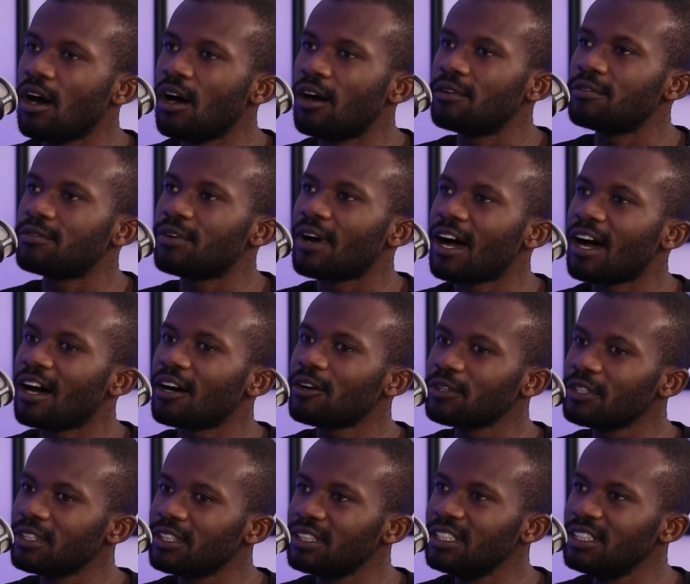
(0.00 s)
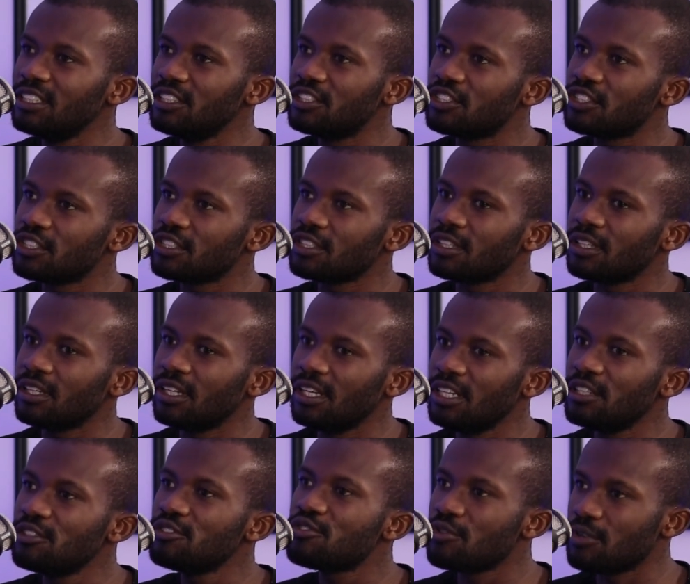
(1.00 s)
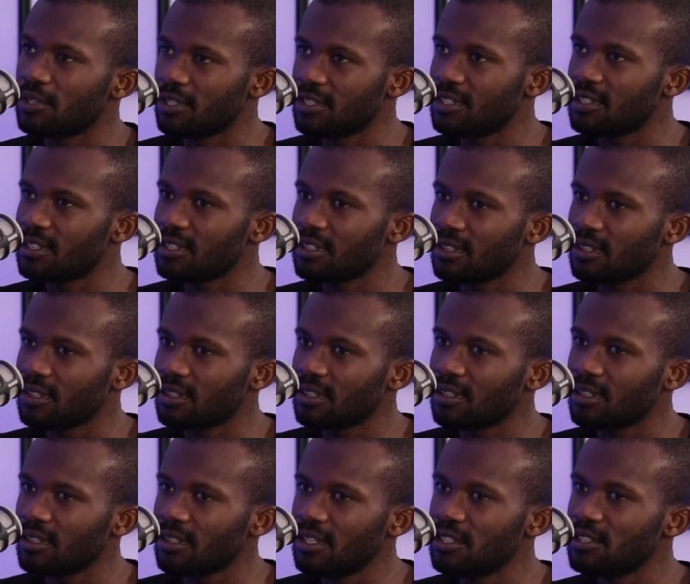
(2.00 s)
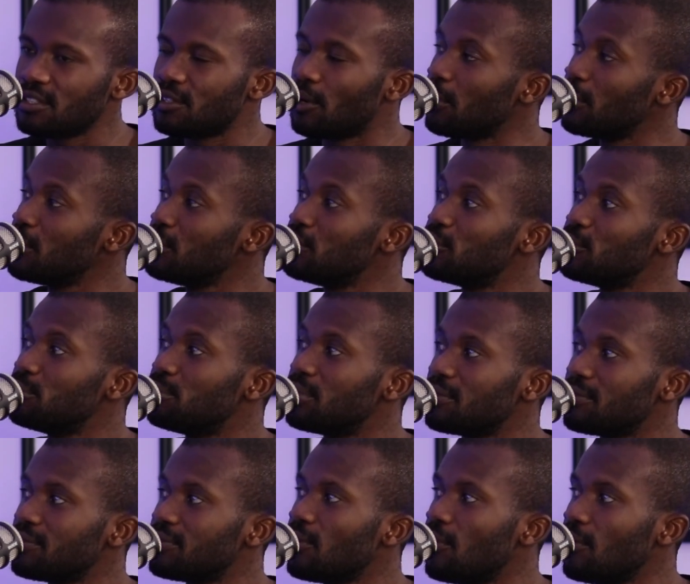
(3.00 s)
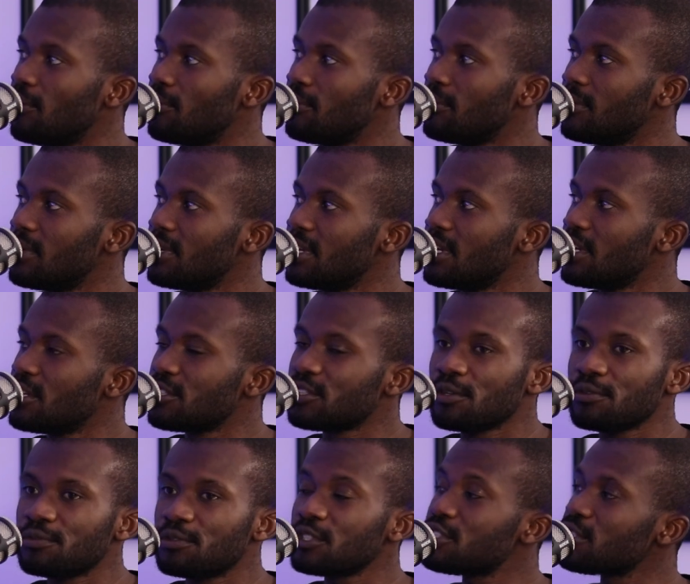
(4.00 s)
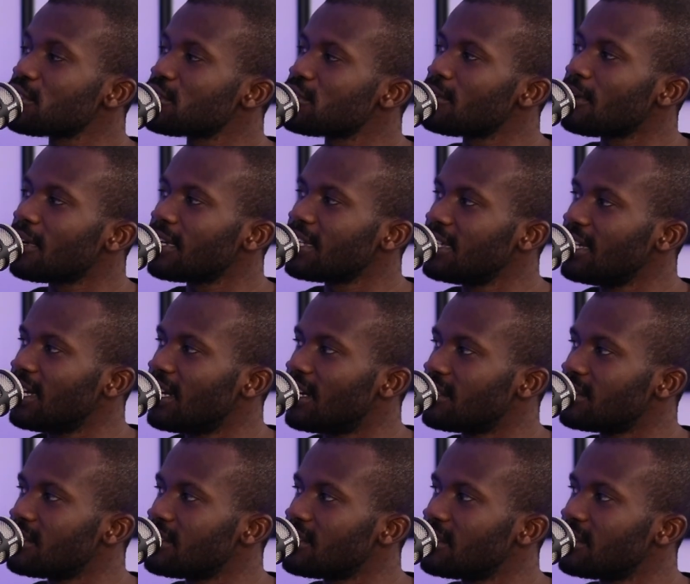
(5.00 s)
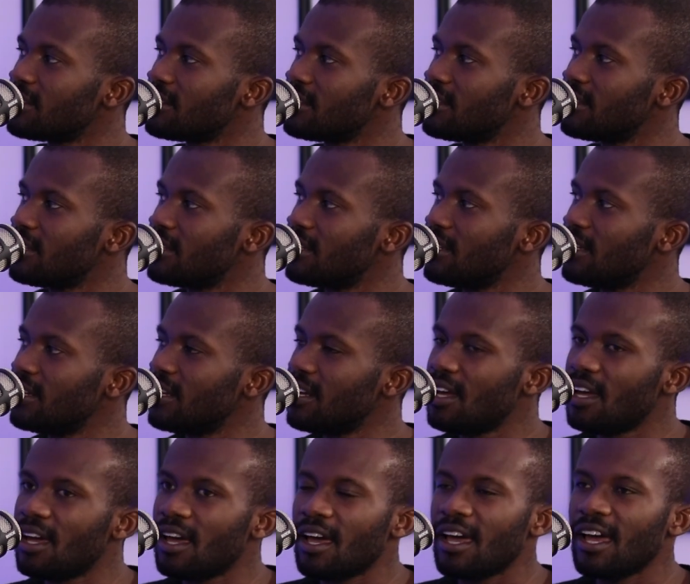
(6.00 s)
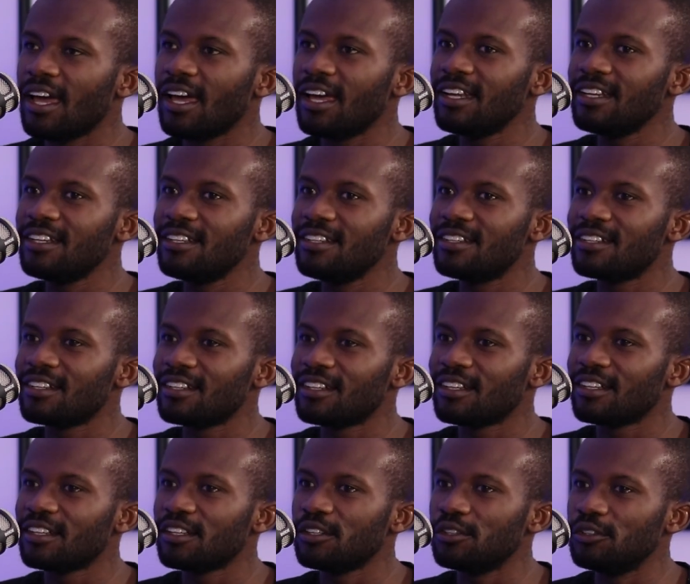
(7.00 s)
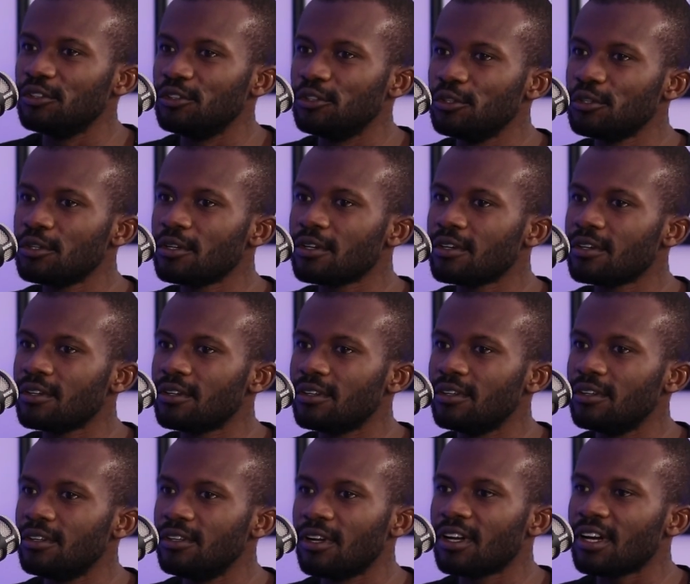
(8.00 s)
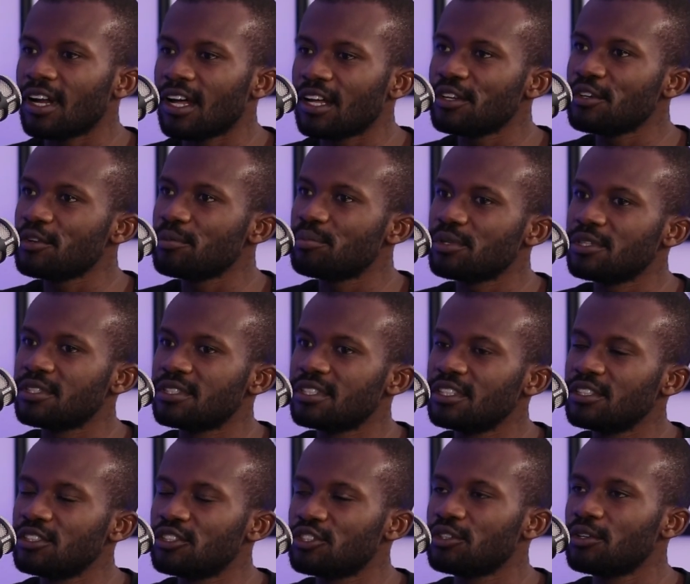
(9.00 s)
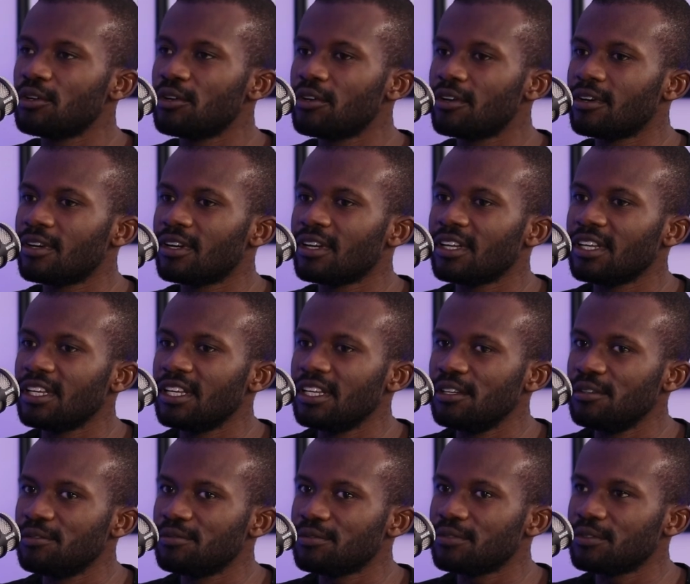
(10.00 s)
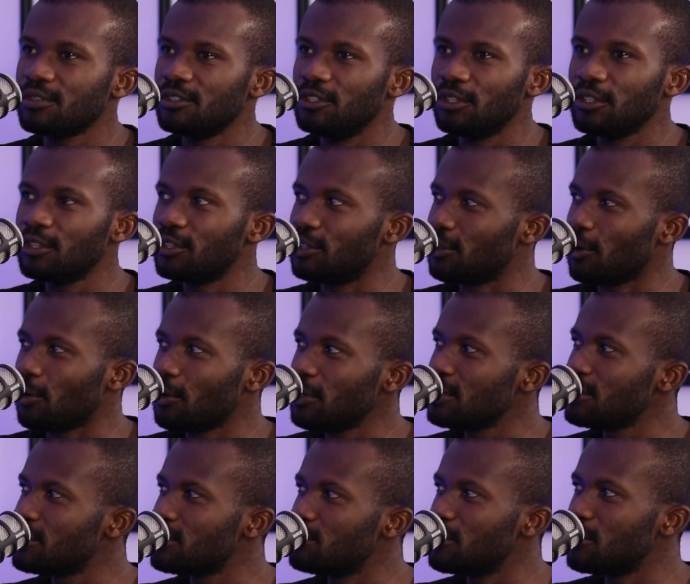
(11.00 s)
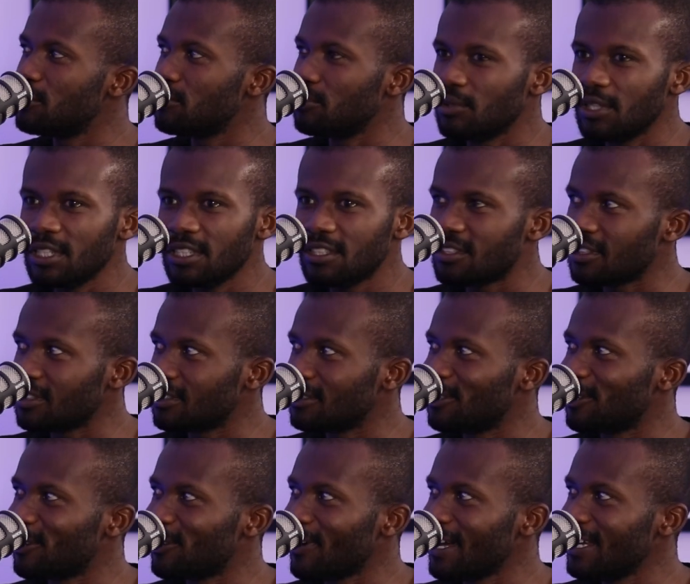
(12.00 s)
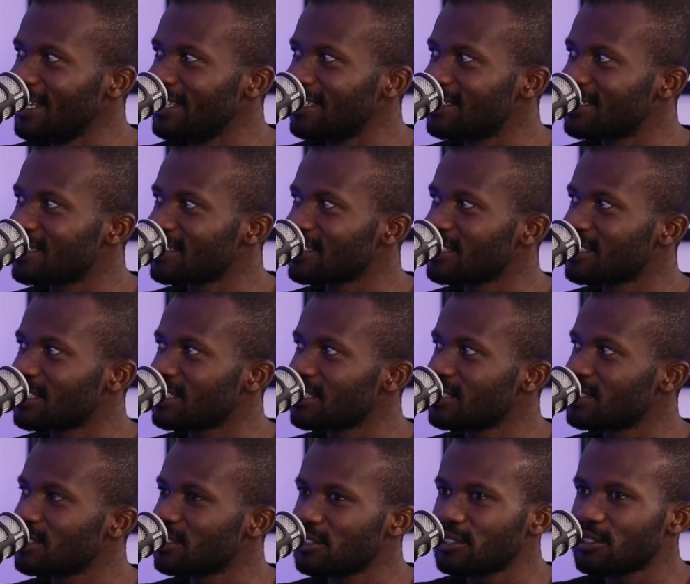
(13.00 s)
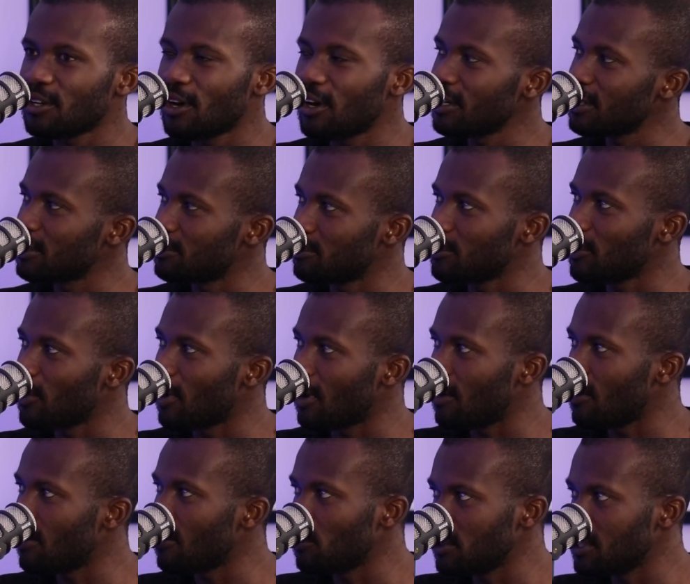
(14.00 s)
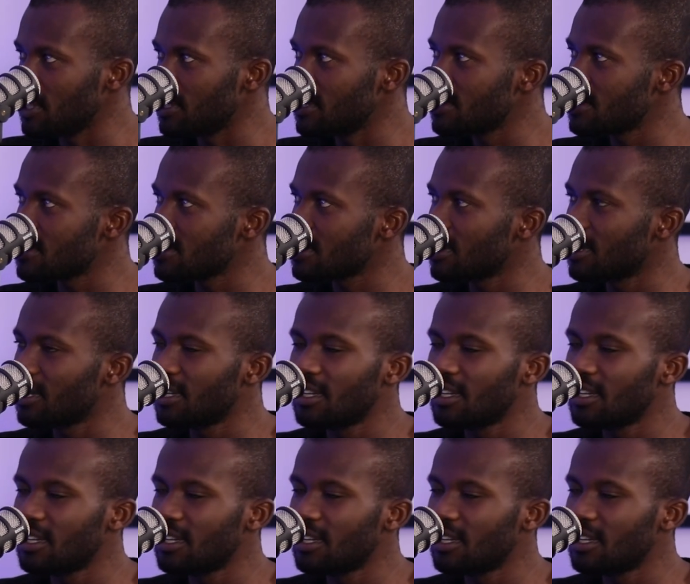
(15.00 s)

of how each interest is going to perform. So if you're just starting out and you're not 100% sure if you're going to be reaching the right target audience,